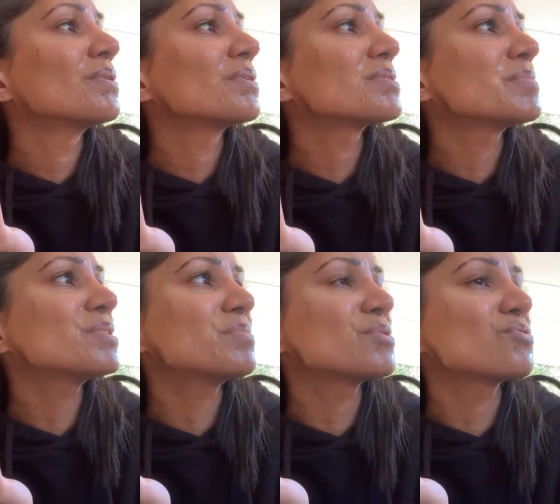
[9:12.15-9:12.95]
It's meant
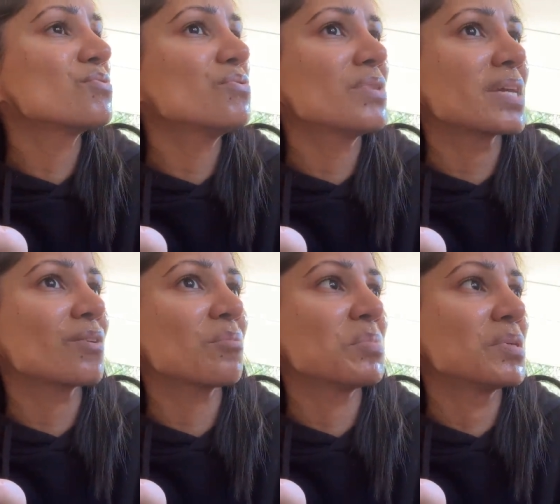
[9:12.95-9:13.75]
to be soothing,
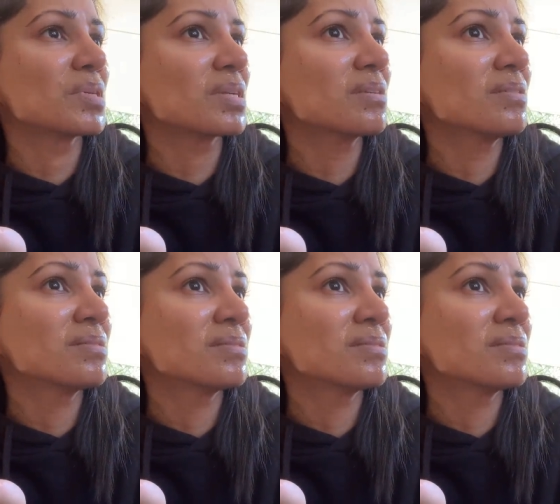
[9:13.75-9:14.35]
not burning.